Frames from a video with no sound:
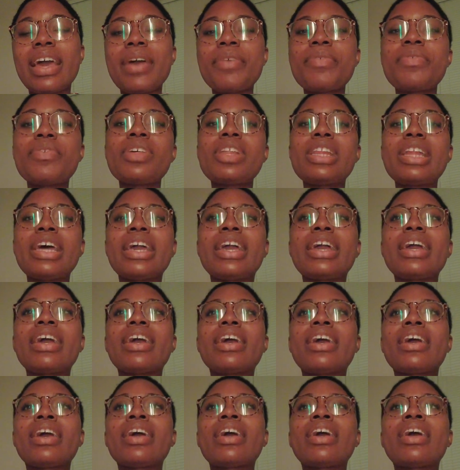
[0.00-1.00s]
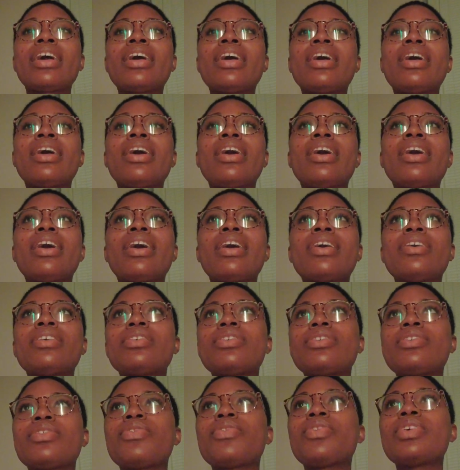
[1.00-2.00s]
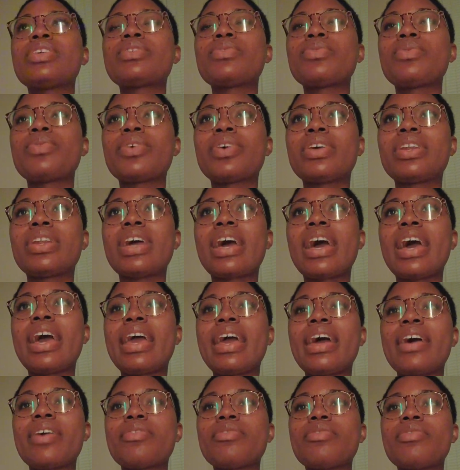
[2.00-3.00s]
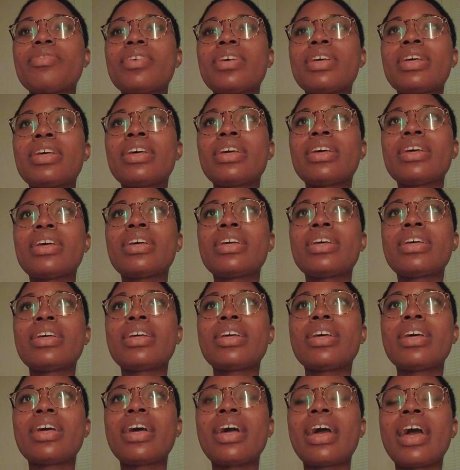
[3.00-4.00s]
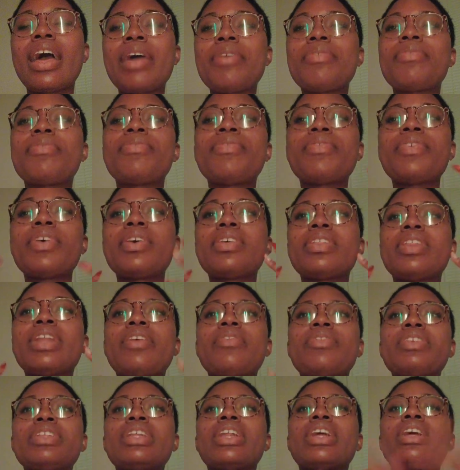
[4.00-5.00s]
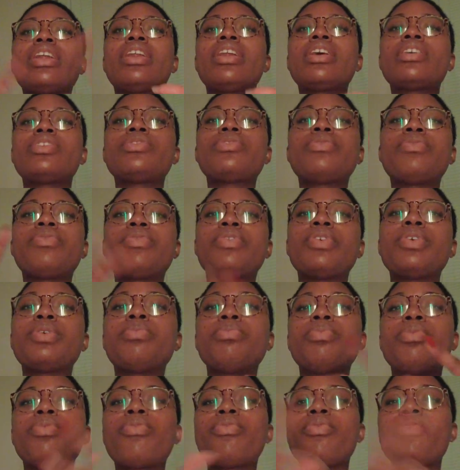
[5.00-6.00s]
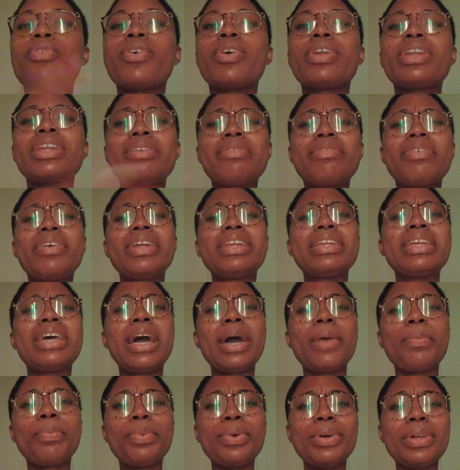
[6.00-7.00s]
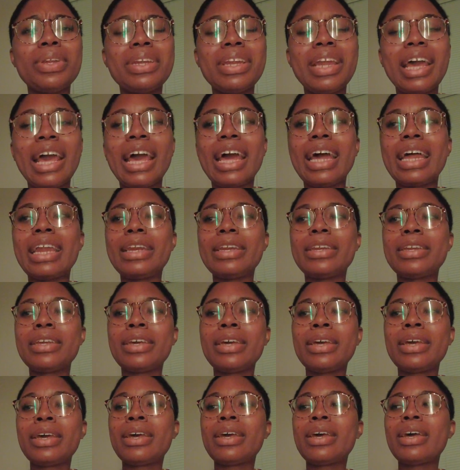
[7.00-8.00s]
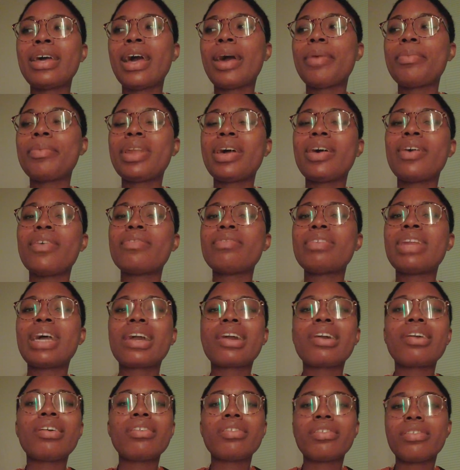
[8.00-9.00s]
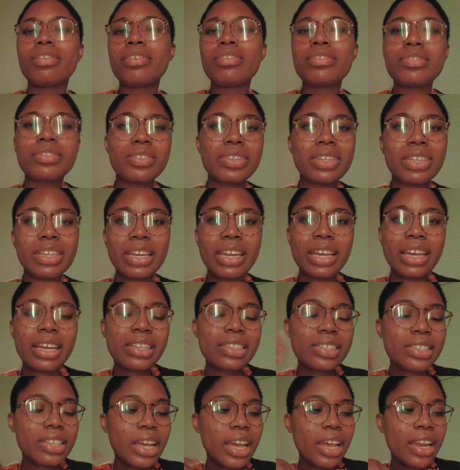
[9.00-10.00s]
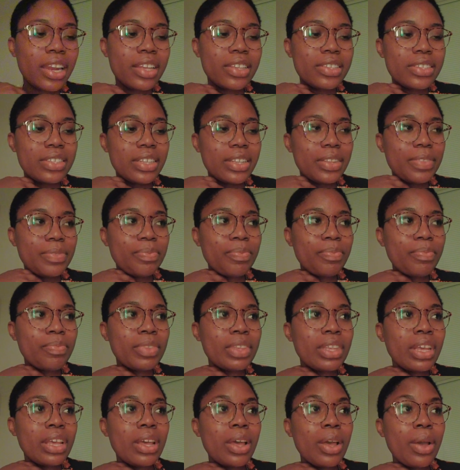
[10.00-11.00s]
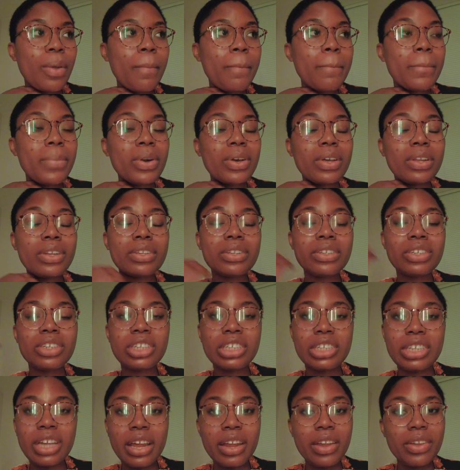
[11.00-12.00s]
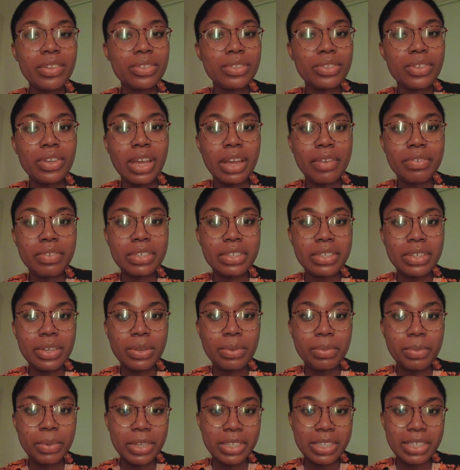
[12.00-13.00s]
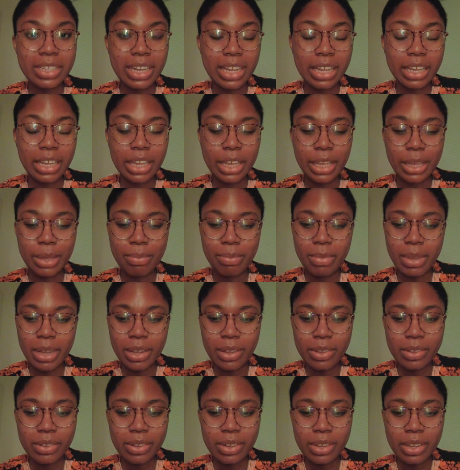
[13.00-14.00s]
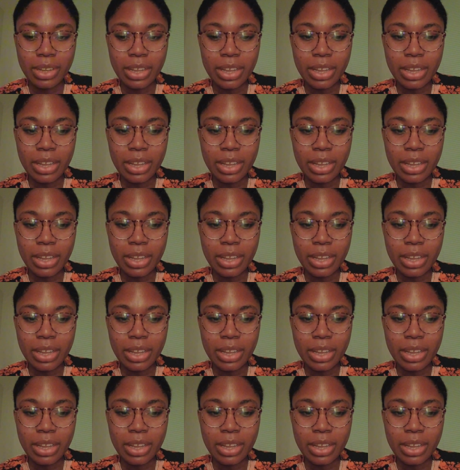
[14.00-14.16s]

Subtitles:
I feel like, what's the word? I felt everything I needed to feel before the event happened, and I'm now like on to the next kind of thing. But shout out to every single person that came out.